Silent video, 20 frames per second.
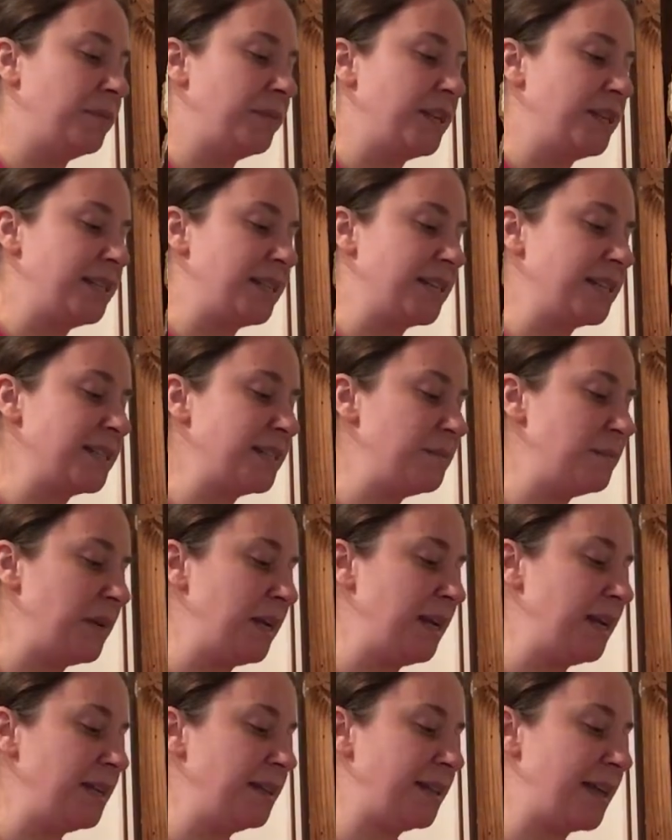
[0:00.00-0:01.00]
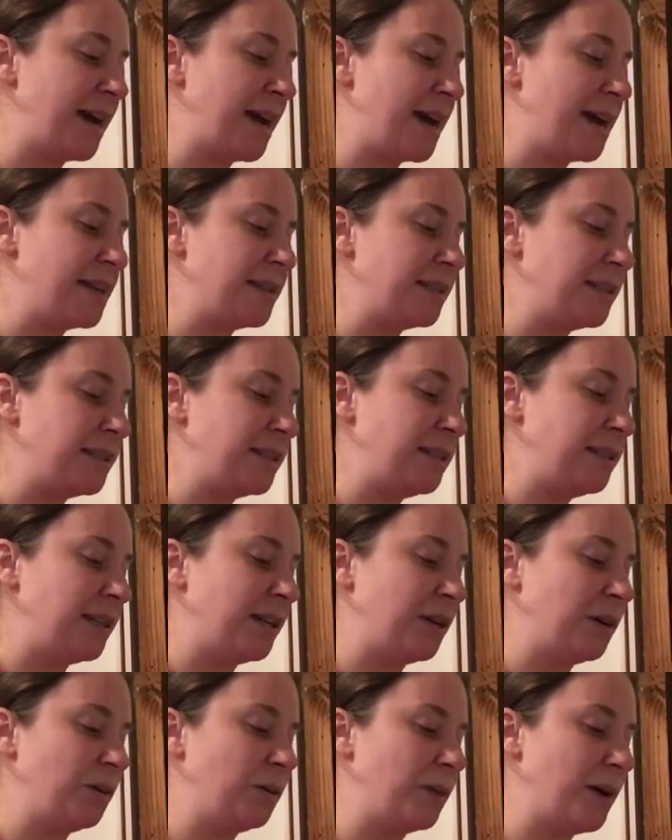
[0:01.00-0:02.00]
It doesn't mean that,
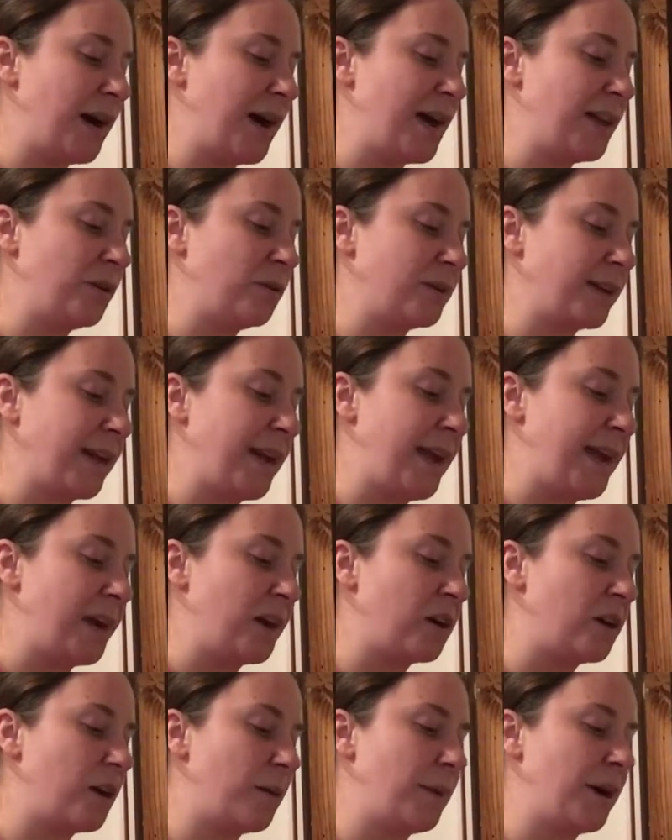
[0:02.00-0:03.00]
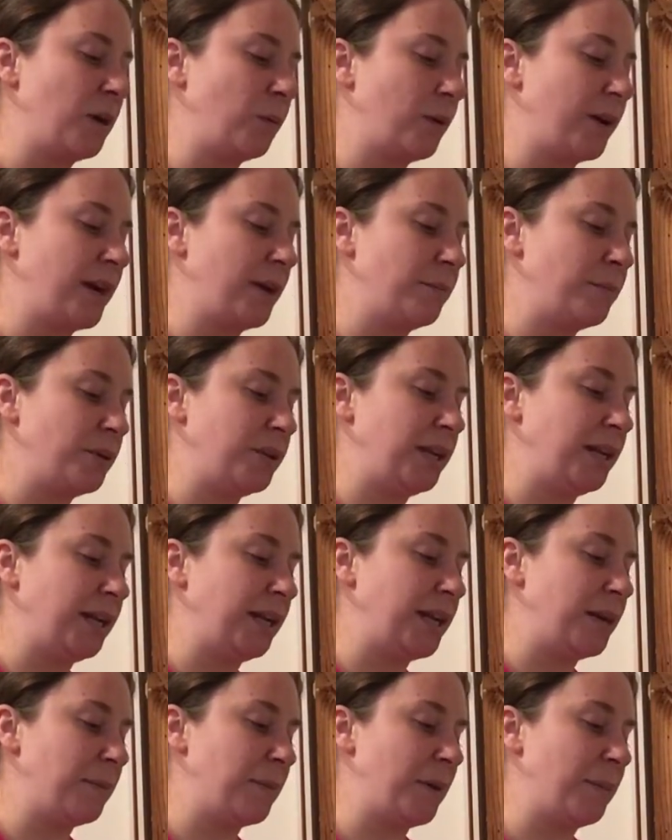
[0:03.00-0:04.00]
I don't care about what I'm
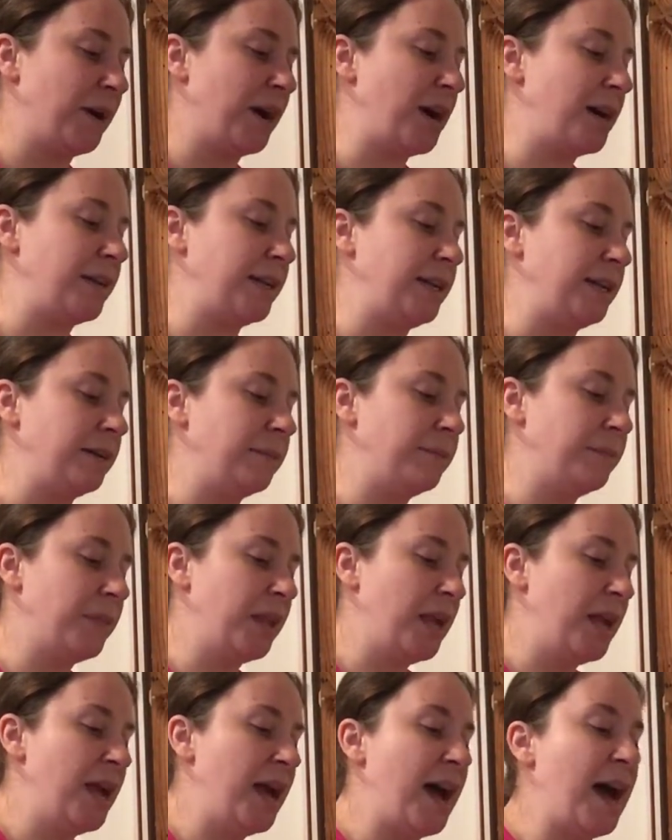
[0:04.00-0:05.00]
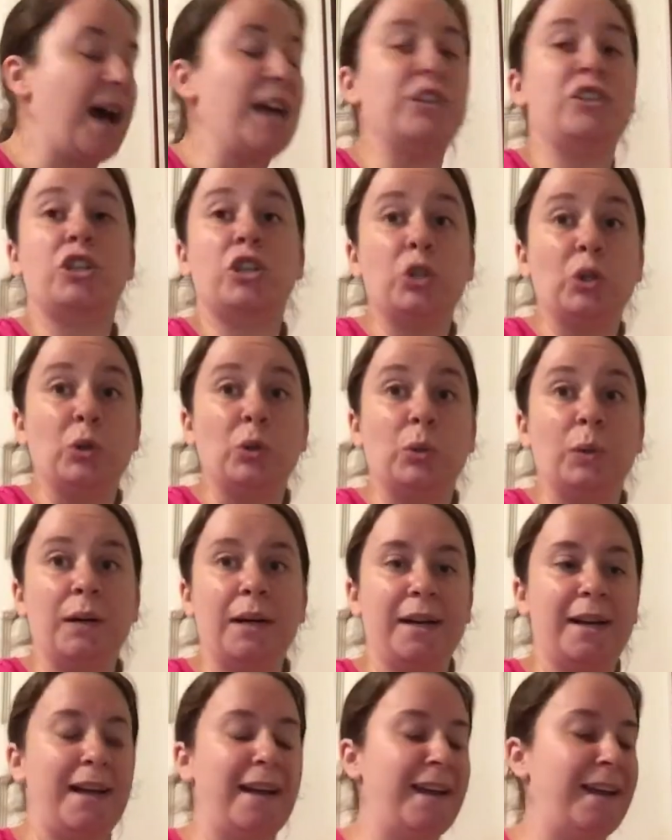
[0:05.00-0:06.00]
putting in my body. I do.
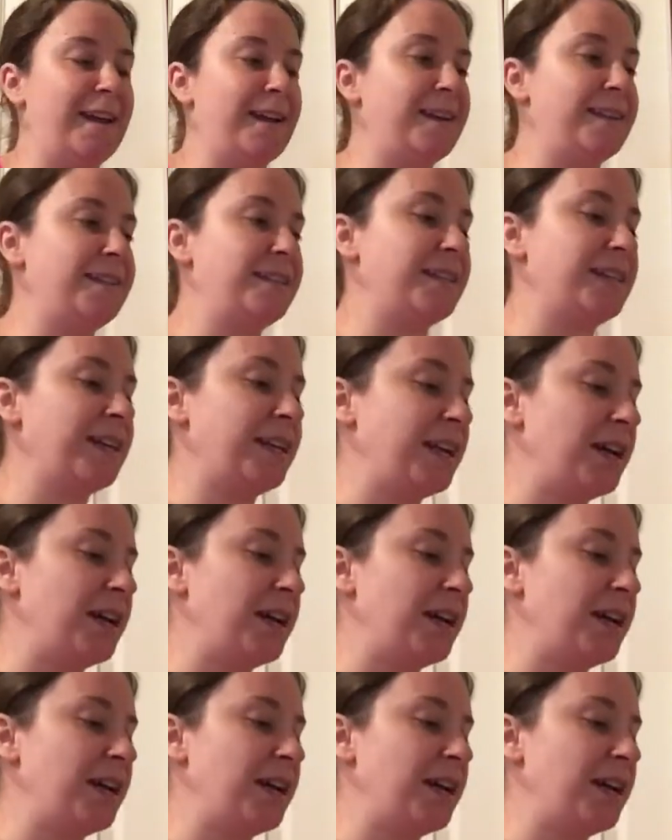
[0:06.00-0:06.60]
And,